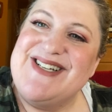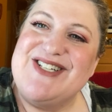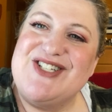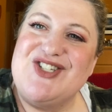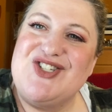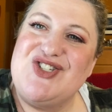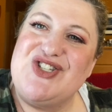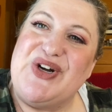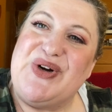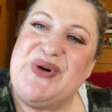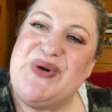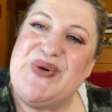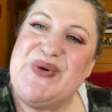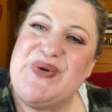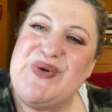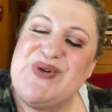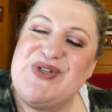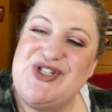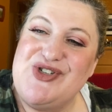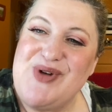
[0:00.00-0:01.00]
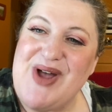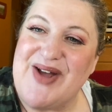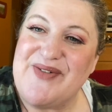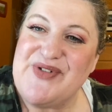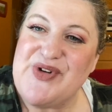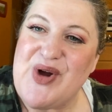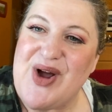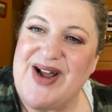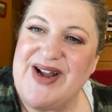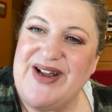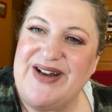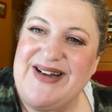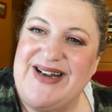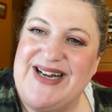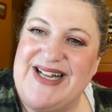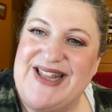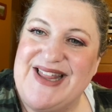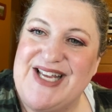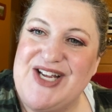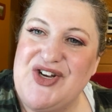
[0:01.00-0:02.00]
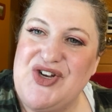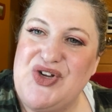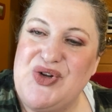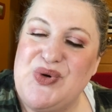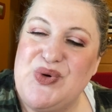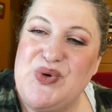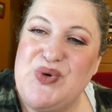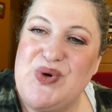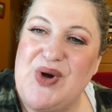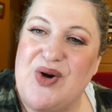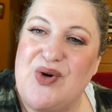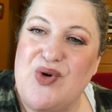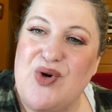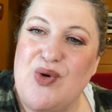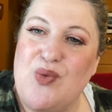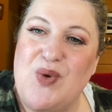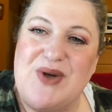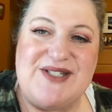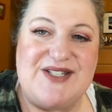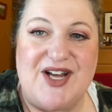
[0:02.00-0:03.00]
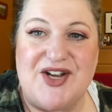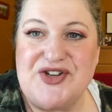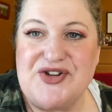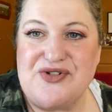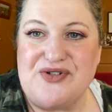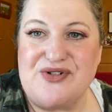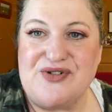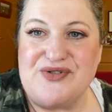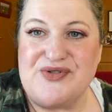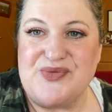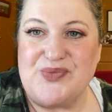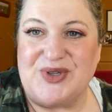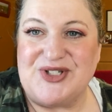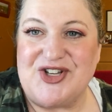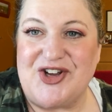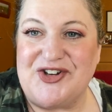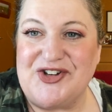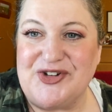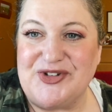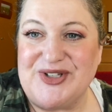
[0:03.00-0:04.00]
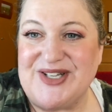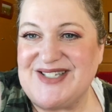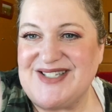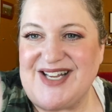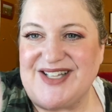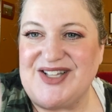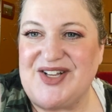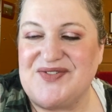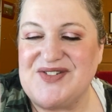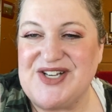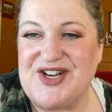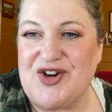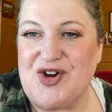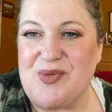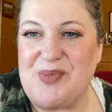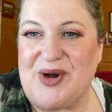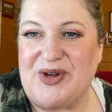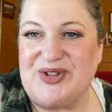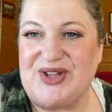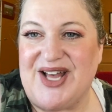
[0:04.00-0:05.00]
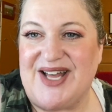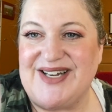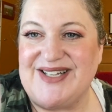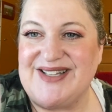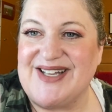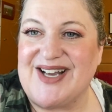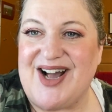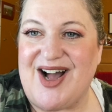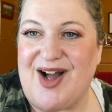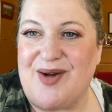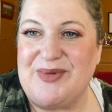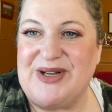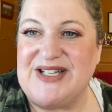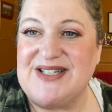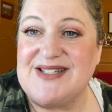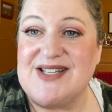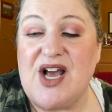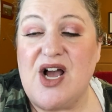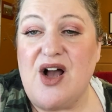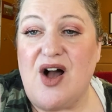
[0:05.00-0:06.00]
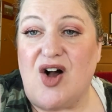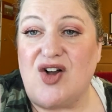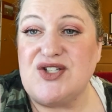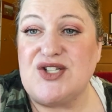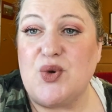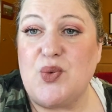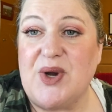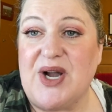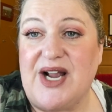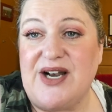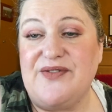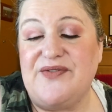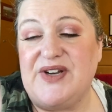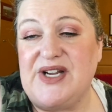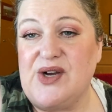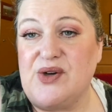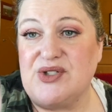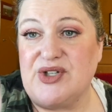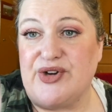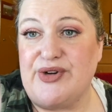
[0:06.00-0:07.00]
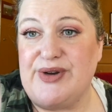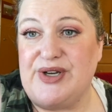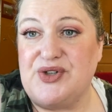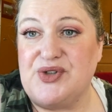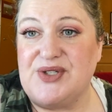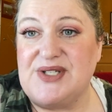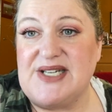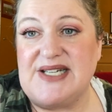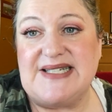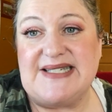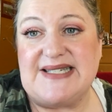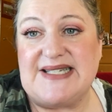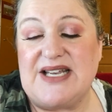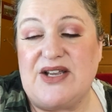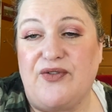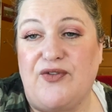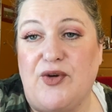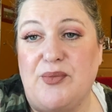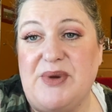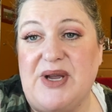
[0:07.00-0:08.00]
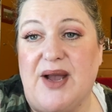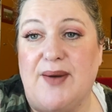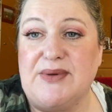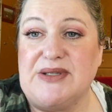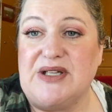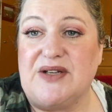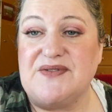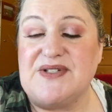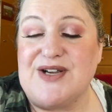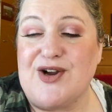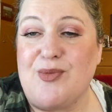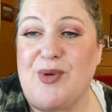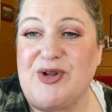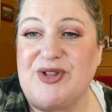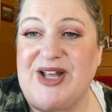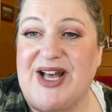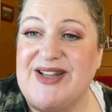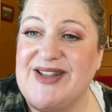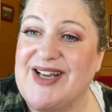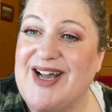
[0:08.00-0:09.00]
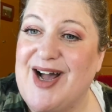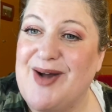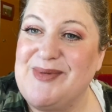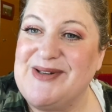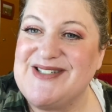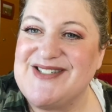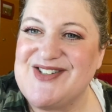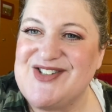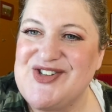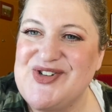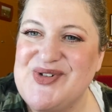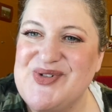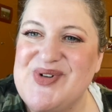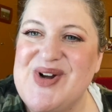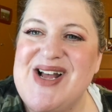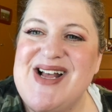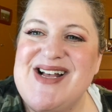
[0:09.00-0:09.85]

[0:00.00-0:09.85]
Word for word: So do you have your eye on anything new or what's on your what's on your list? I'd love to hear about that in the comments. Also, what kind of videos are you interested in seeing from me? I would love to hear about that in the comments too.